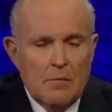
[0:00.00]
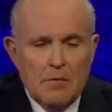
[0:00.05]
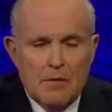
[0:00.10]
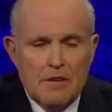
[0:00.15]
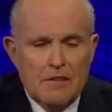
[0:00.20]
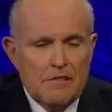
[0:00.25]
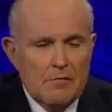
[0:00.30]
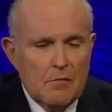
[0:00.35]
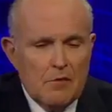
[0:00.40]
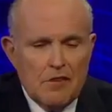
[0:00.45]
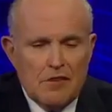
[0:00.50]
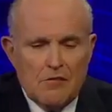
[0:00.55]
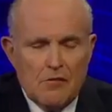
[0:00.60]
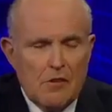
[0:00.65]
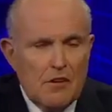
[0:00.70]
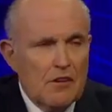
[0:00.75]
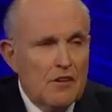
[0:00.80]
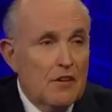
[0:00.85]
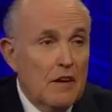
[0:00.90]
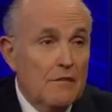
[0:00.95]
believes more
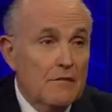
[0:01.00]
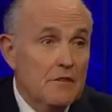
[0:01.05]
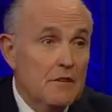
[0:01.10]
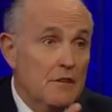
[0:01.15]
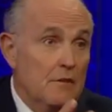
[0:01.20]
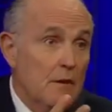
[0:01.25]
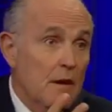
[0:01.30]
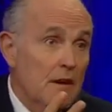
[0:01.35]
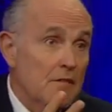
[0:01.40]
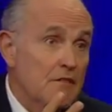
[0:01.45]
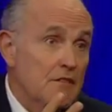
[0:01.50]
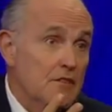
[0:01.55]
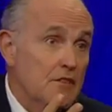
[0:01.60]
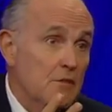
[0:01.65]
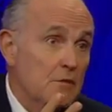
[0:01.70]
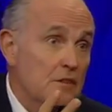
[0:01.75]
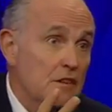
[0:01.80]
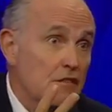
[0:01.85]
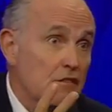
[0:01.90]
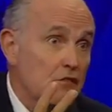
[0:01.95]
strongly you have to
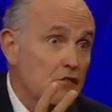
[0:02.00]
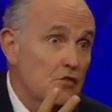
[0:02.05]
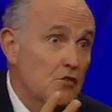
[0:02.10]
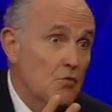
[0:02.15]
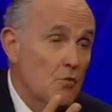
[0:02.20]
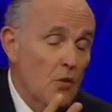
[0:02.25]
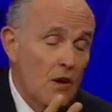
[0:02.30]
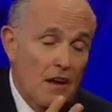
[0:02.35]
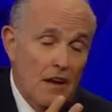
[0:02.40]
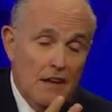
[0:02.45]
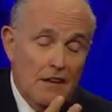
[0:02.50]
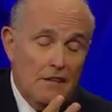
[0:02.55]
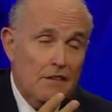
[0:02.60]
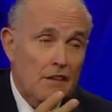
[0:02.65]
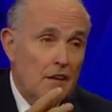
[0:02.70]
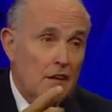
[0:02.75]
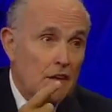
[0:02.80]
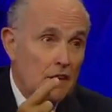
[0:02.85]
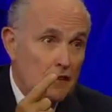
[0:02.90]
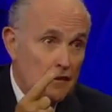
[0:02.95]
deal with this 2 ways.
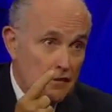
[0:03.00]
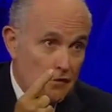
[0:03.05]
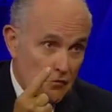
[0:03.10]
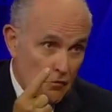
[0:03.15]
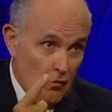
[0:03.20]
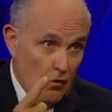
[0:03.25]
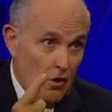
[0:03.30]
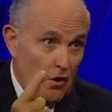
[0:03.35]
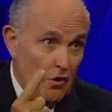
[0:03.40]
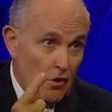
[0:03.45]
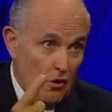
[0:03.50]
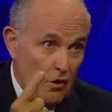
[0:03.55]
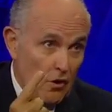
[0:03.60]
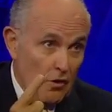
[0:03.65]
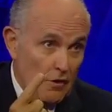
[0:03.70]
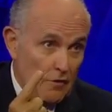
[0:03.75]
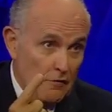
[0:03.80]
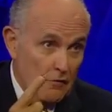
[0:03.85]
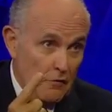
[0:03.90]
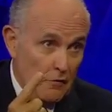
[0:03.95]
Strong
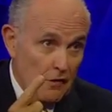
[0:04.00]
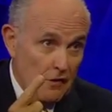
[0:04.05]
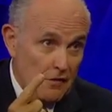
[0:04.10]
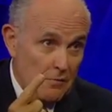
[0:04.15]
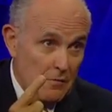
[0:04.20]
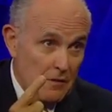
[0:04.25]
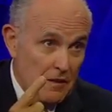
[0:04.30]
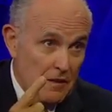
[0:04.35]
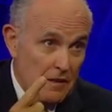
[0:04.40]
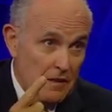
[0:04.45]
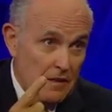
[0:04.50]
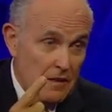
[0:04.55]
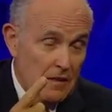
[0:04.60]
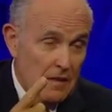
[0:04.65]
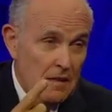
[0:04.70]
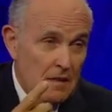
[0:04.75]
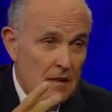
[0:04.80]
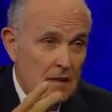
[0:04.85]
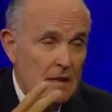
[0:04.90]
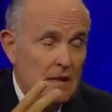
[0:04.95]
law enforcement
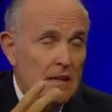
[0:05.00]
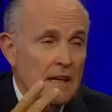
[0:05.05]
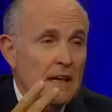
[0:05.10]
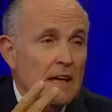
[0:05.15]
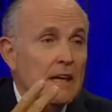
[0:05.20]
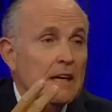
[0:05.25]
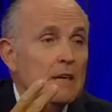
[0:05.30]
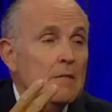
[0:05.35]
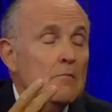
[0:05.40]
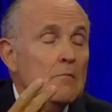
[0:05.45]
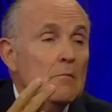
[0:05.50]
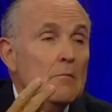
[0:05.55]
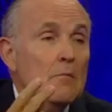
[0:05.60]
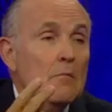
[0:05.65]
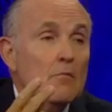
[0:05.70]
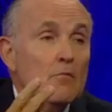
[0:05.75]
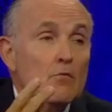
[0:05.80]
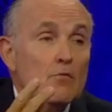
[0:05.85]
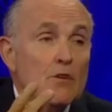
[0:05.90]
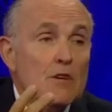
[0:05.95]
and
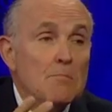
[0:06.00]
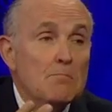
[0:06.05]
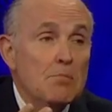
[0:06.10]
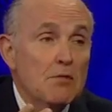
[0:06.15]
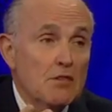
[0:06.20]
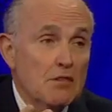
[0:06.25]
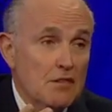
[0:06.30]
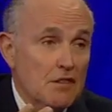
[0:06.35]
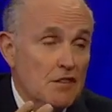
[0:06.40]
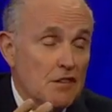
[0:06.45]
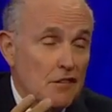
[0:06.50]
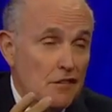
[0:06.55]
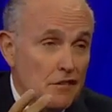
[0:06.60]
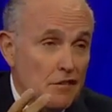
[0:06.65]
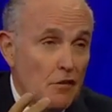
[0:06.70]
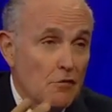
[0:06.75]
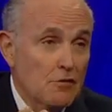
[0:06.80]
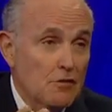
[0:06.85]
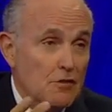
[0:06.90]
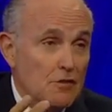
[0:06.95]
rebuilt
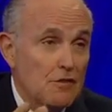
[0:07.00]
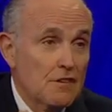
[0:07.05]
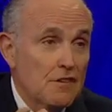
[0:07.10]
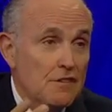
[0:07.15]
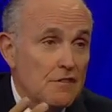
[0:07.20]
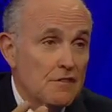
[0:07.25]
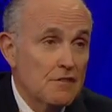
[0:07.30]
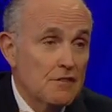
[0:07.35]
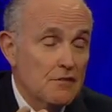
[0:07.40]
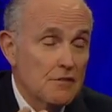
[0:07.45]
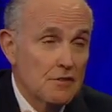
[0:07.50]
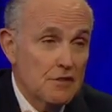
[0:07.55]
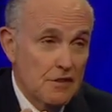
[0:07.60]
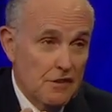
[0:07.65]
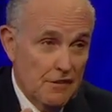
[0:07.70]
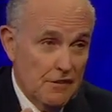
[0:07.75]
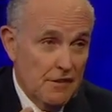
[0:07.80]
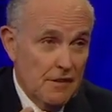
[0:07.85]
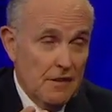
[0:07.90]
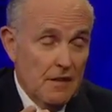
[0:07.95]
social
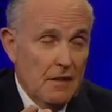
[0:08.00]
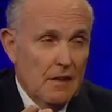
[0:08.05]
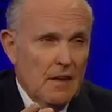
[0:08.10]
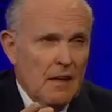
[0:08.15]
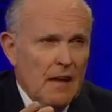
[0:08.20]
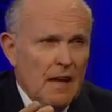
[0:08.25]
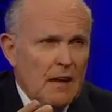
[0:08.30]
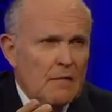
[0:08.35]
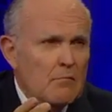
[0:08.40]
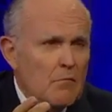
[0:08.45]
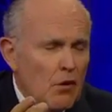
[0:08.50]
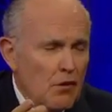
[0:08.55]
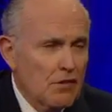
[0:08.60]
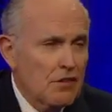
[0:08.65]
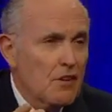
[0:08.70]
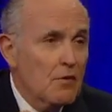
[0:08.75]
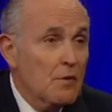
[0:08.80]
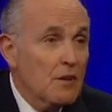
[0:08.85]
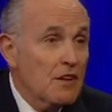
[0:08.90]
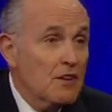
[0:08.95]
institutions. And
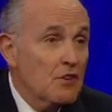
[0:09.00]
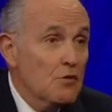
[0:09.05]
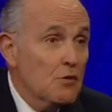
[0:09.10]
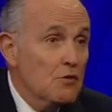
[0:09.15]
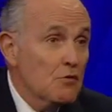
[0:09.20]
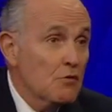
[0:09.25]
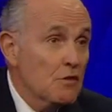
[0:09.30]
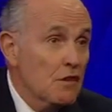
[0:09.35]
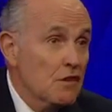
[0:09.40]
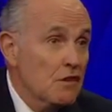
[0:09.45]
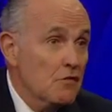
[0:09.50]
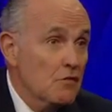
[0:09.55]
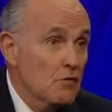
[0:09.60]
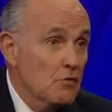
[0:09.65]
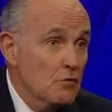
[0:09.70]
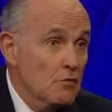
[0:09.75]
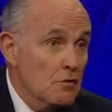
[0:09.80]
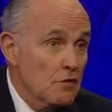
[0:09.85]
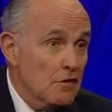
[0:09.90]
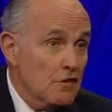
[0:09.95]
mostly we can do it through the
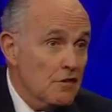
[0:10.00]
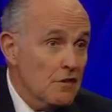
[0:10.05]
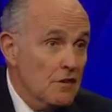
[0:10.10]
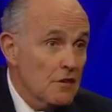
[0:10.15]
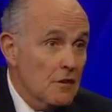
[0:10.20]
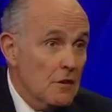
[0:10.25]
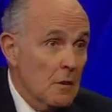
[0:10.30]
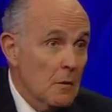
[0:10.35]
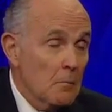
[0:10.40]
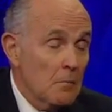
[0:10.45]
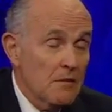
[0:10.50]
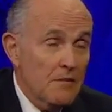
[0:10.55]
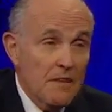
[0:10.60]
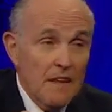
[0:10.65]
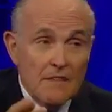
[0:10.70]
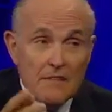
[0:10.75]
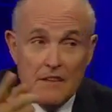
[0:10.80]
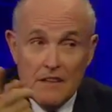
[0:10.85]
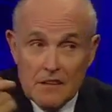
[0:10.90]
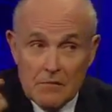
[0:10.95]
schools. But
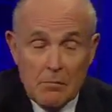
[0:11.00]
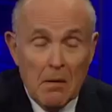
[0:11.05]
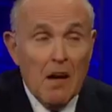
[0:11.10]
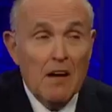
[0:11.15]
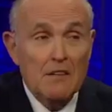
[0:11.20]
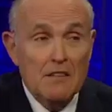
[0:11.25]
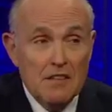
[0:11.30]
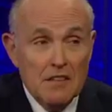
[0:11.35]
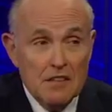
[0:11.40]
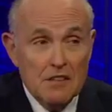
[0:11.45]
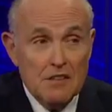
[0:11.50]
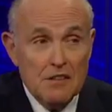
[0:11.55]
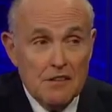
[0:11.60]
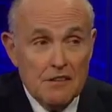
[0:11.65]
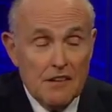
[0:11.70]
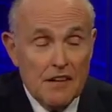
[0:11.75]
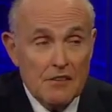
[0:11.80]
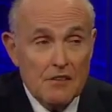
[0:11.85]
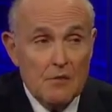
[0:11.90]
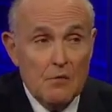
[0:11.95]
then these politicians,
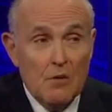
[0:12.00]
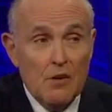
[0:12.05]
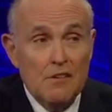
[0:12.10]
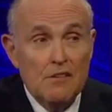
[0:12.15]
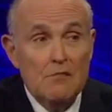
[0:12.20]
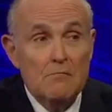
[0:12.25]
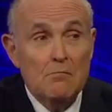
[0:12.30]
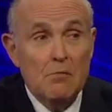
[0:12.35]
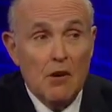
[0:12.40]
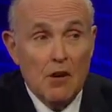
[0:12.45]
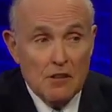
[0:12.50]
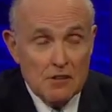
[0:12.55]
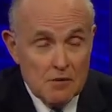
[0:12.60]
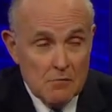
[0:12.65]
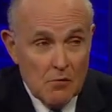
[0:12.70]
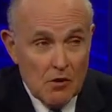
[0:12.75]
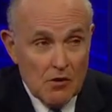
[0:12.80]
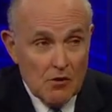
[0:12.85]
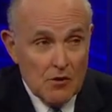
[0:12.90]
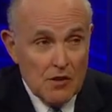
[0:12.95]
like the ones in
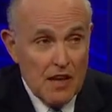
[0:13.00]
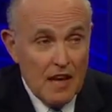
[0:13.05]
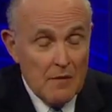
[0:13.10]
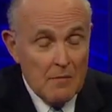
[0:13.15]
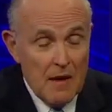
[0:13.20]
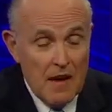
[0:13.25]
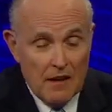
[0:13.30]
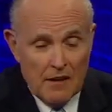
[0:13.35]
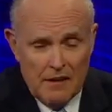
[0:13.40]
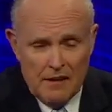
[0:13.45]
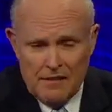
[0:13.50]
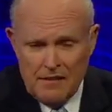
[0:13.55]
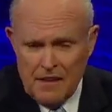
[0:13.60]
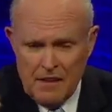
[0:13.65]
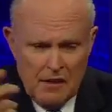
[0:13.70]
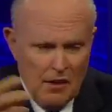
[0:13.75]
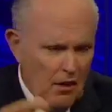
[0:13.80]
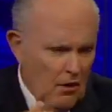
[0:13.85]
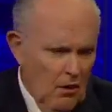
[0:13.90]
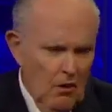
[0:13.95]
Baltimore who came out and
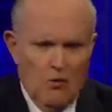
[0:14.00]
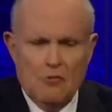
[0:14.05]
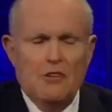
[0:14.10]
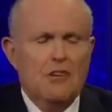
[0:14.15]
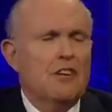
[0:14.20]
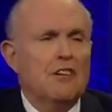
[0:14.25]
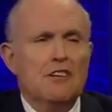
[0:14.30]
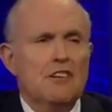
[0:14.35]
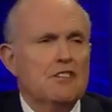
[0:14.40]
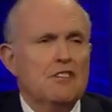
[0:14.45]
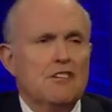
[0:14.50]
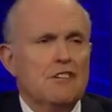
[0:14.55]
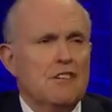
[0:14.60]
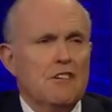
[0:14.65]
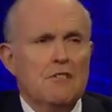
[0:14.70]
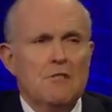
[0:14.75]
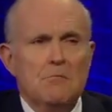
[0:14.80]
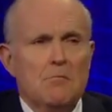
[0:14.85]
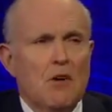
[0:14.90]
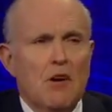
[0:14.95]
said, oh, the conditions
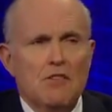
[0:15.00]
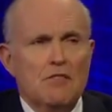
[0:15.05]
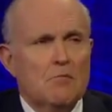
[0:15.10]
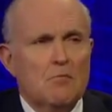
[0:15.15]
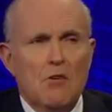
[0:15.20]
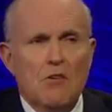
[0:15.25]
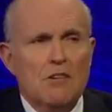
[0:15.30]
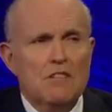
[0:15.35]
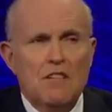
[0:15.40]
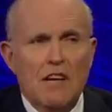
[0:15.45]
here in Baltimore are